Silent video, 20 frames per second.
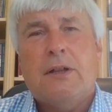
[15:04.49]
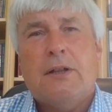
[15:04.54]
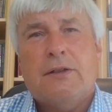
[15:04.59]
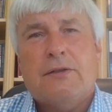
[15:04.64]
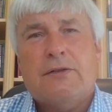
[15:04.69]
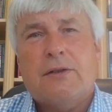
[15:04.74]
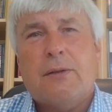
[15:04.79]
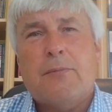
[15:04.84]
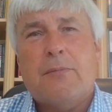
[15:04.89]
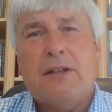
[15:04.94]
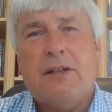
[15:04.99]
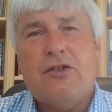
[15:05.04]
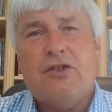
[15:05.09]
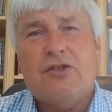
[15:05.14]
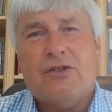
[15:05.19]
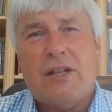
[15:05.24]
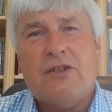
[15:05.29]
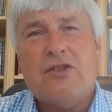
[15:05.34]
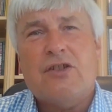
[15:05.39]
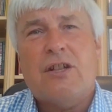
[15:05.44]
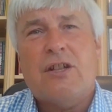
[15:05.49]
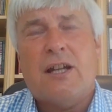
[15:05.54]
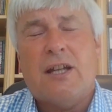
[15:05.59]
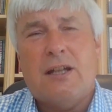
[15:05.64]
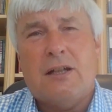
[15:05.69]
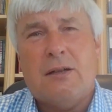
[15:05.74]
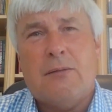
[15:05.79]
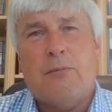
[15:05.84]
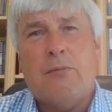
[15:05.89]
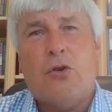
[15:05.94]
somebody just
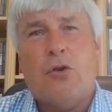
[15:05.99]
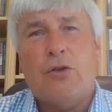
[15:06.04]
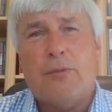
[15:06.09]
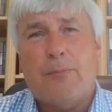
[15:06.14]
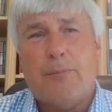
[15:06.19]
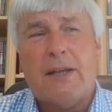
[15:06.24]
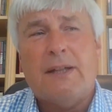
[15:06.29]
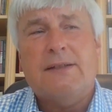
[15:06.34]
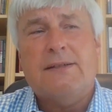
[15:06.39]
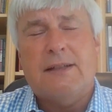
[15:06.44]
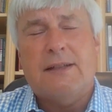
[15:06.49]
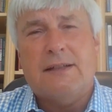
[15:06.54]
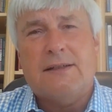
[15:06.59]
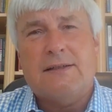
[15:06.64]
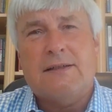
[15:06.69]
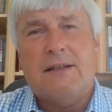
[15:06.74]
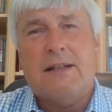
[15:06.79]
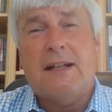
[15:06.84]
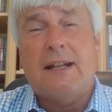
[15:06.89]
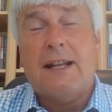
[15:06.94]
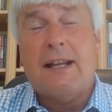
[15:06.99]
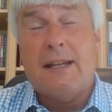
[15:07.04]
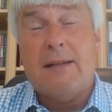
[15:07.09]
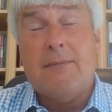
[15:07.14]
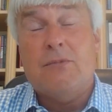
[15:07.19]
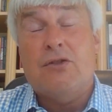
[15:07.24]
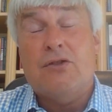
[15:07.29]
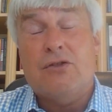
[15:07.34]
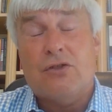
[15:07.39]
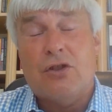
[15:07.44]
educating them on the basics and in
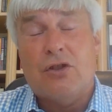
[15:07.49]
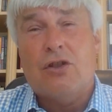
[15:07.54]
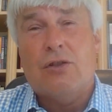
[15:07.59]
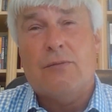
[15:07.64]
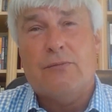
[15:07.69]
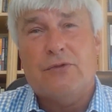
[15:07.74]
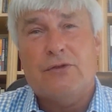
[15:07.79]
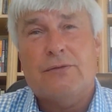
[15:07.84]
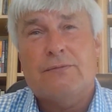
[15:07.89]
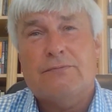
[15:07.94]
layman terms.